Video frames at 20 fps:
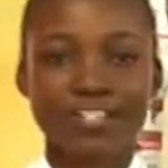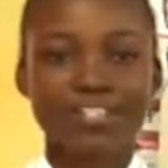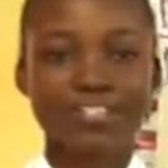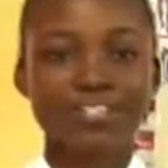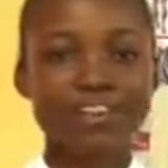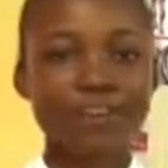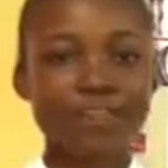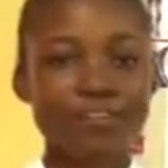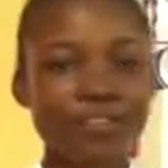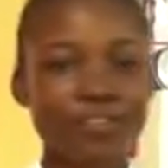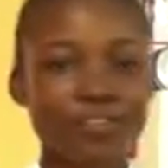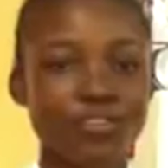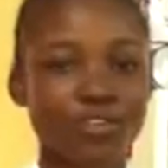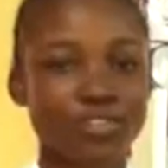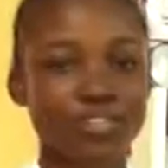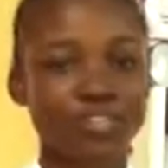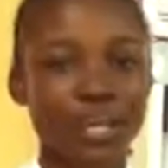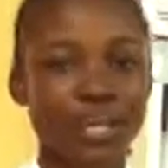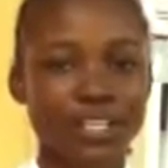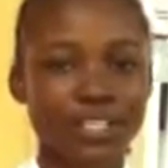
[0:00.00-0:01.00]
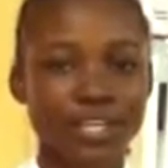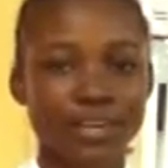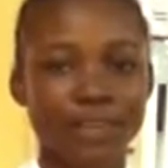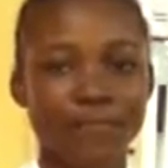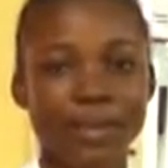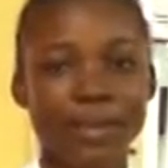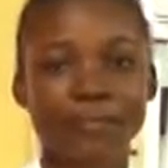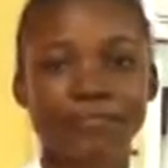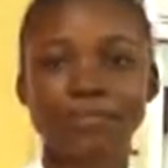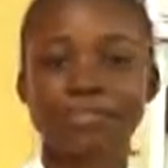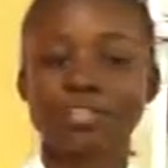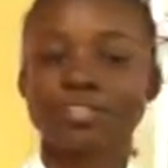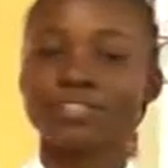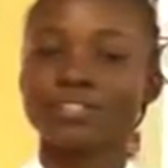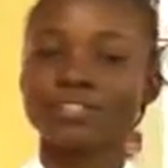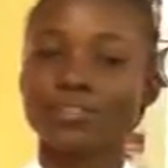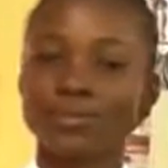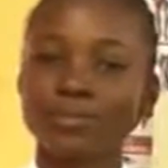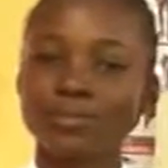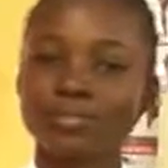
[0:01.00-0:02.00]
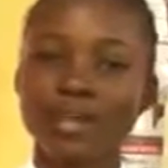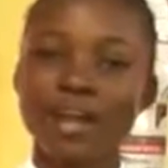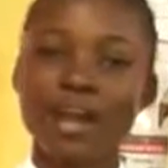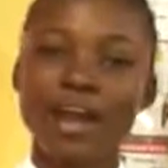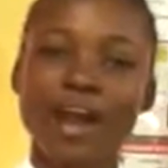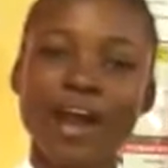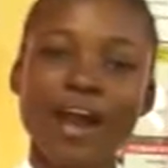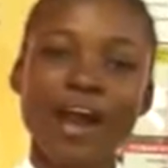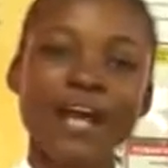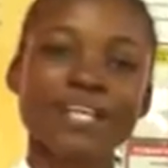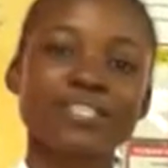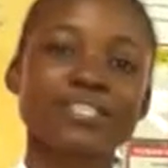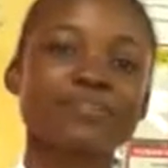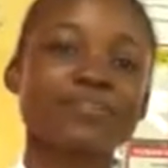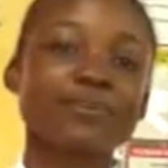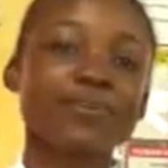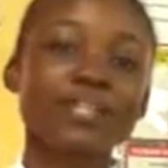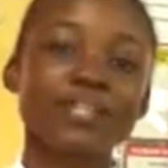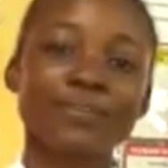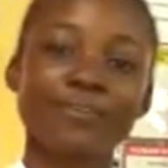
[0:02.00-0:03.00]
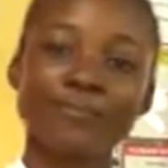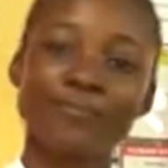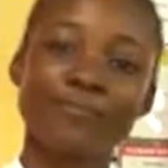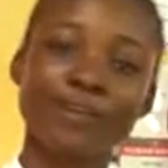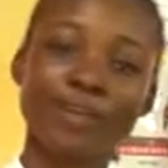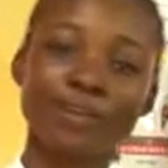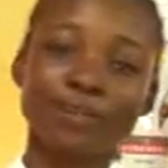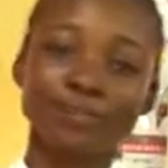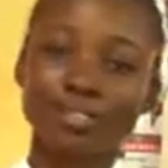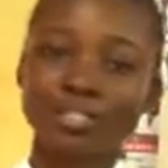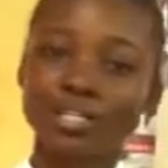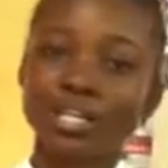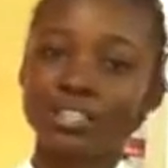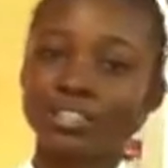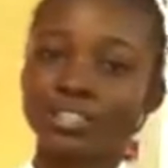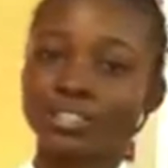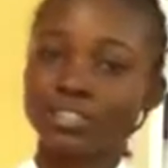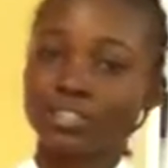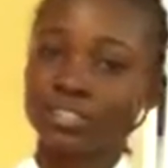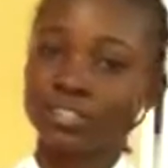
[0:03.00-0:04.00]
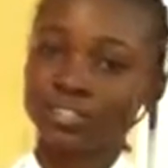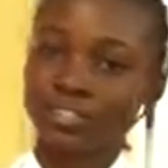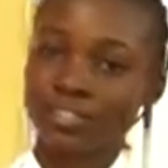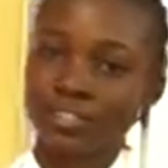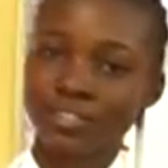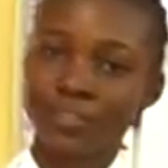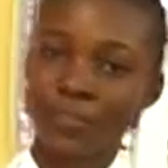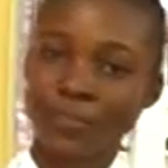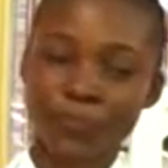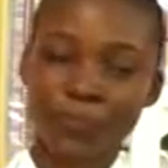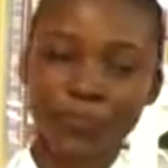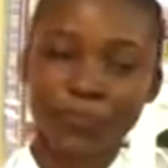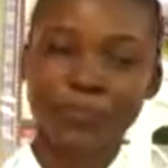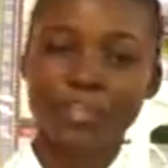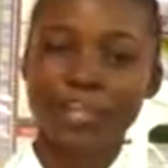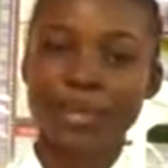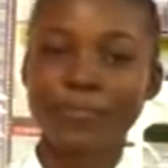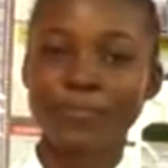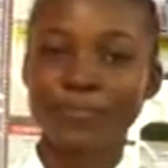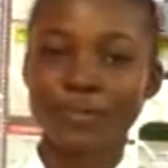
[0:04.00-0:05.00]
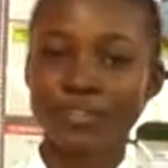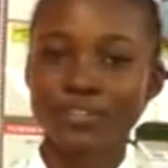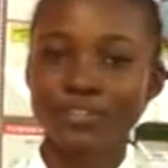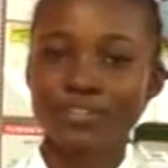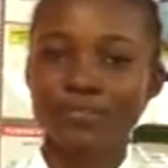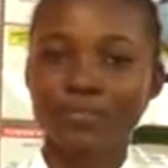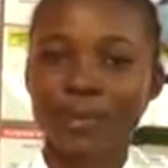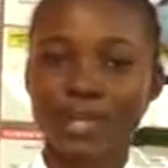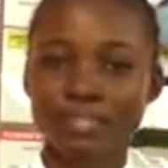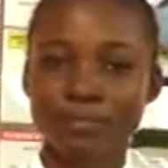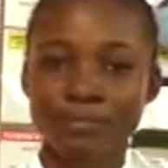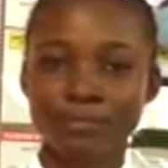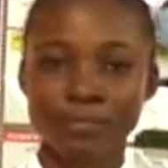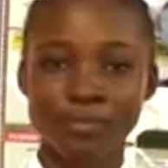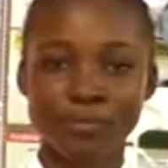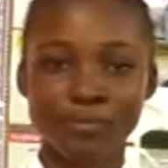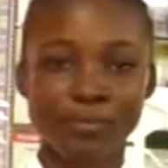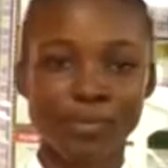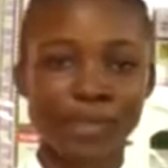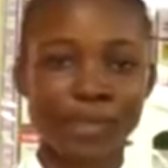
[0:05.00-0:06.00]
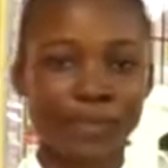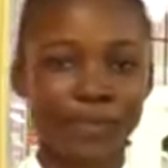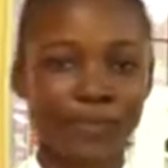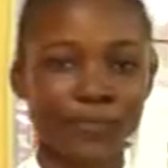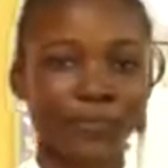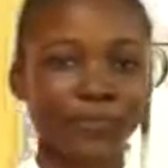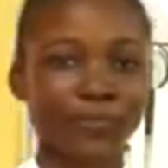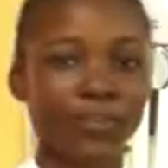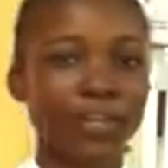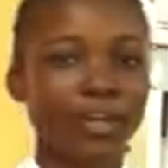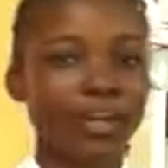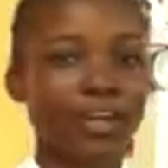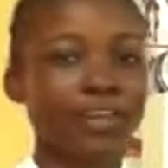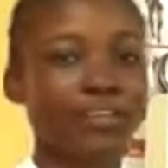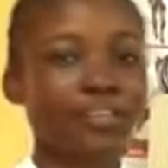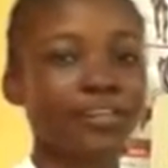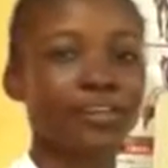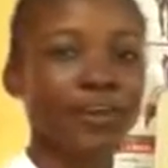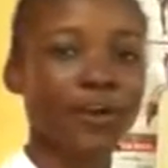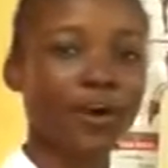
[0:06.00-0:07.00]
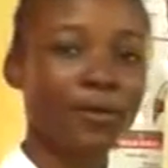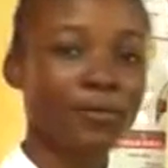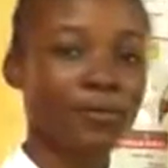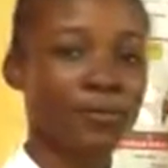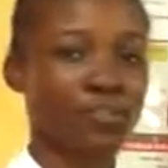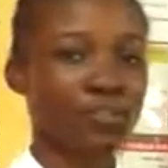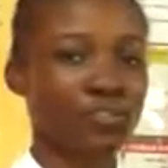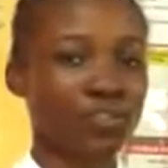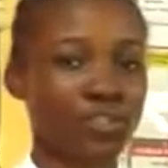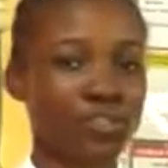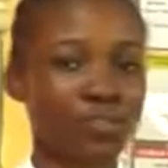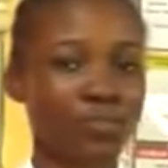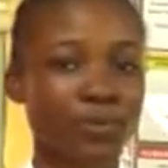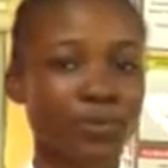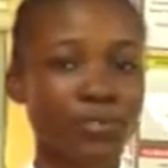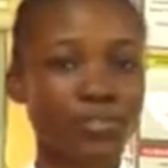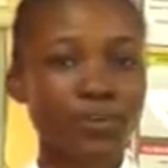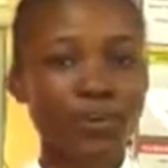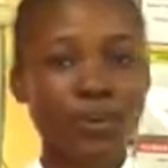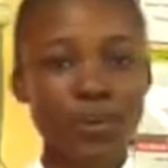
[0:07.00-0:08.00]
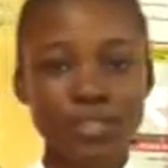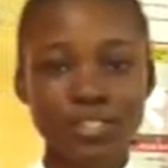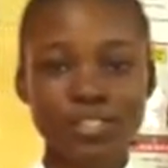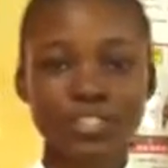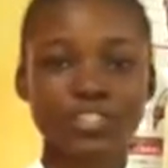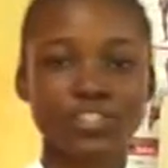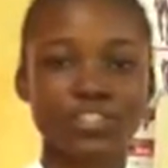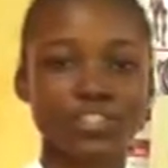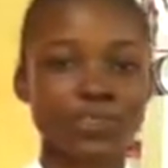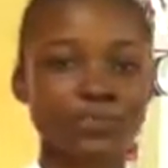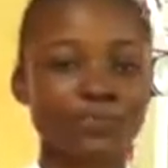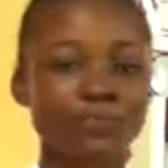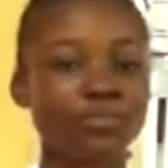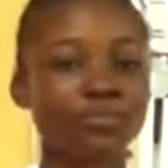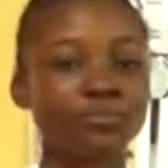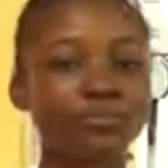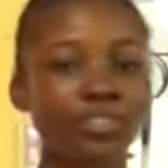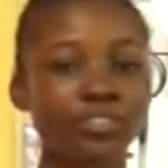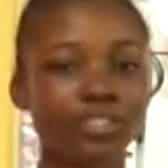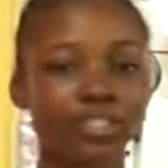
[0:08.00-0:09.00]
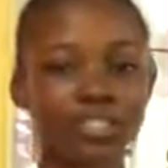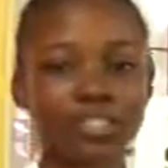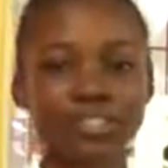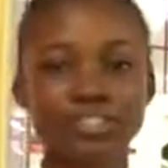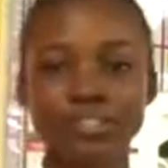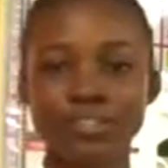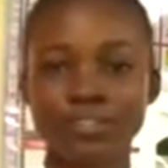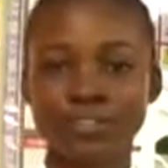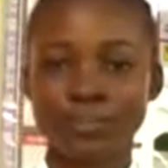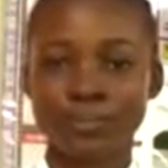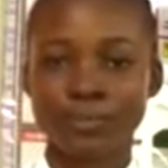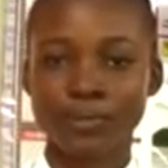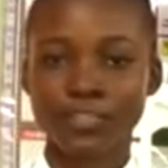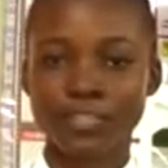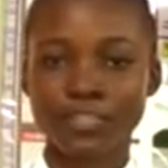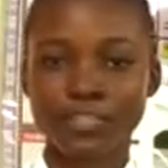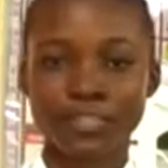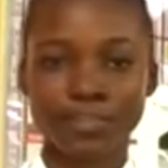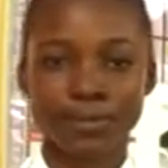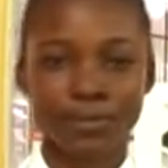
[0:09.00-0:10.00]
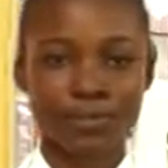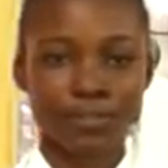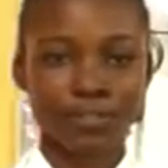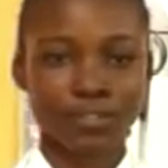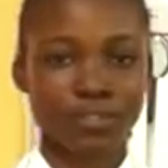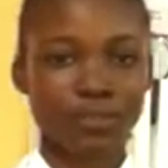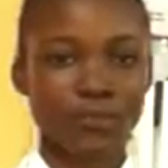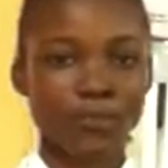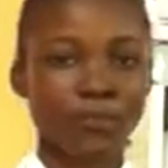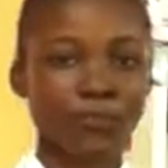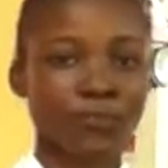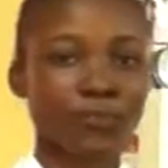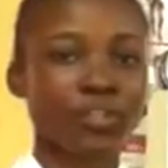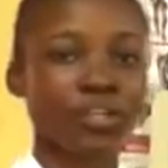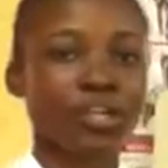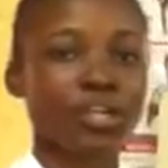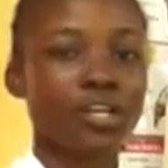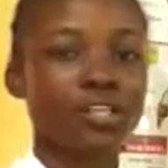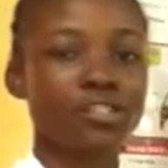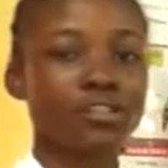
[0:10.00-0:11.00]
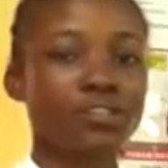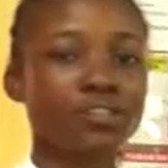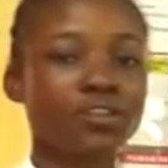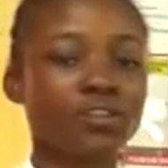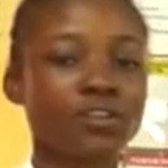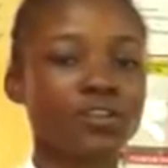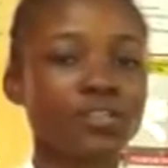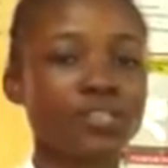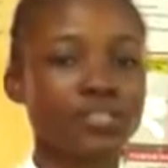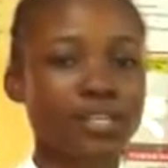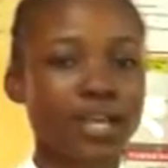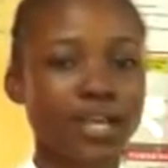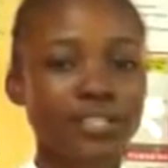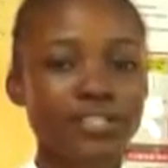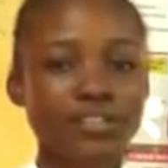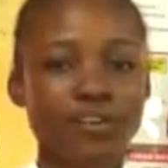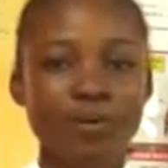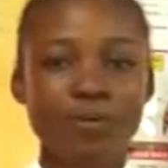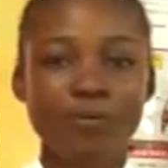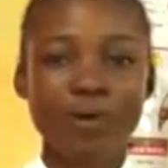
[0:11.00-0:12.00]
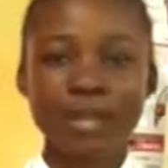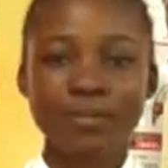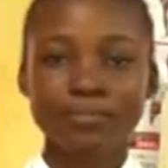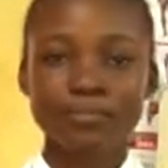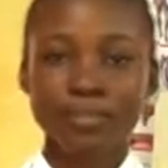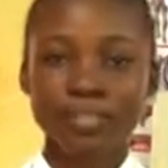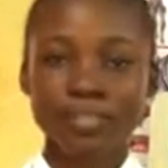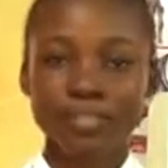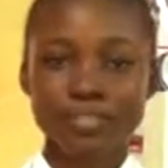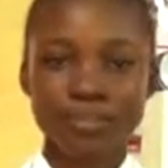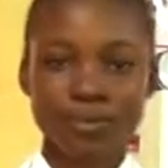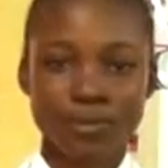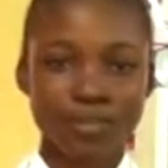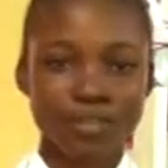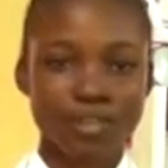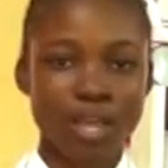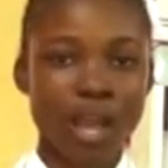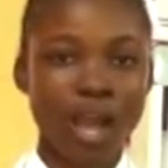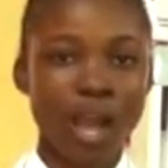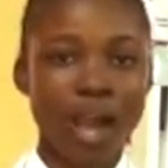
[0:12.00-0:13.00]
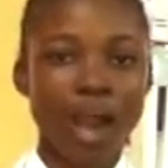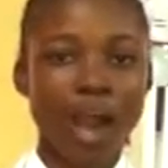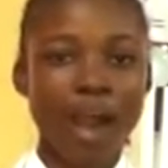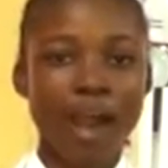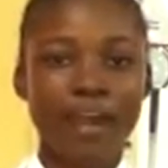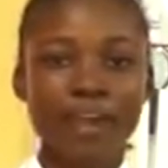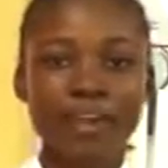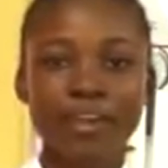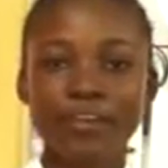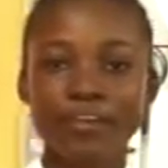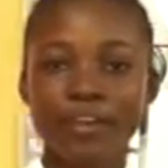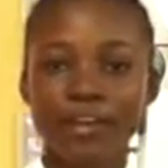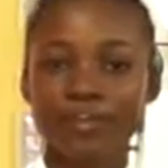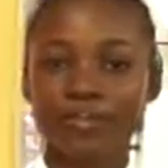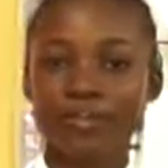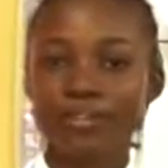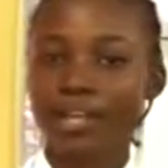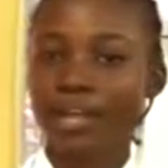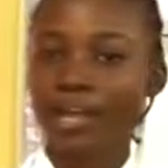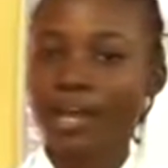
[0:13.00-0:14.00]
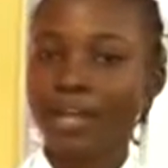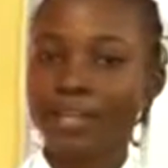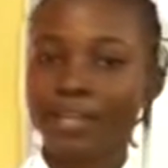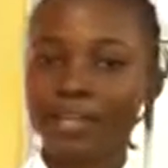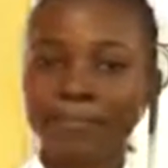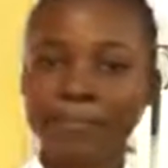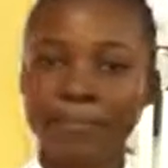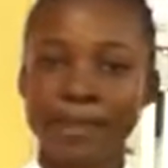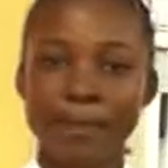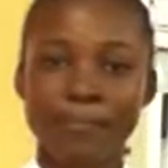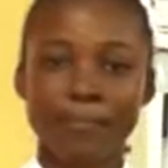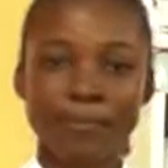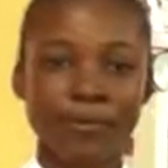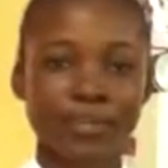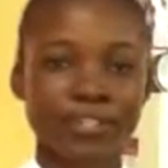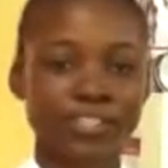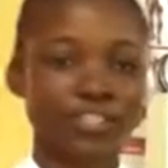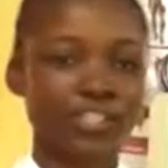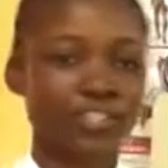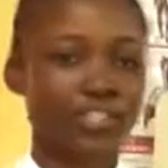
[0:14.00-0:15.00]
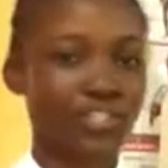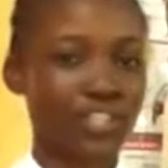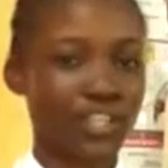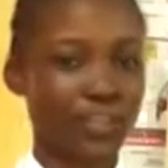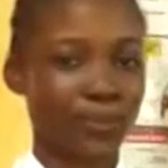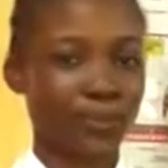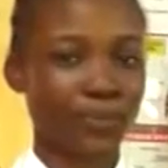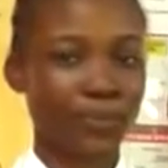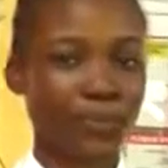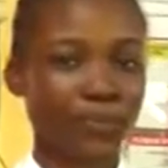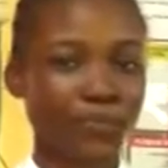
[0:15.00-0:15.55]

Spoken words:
The erythrocytes, or red blood cells, are small and round without nucleus. They are produced by the bone marrow, and they help to transport oxygen from the lungs to the body cells. The leukocytes, or white blood cells, are irregular and amoeboid in shape.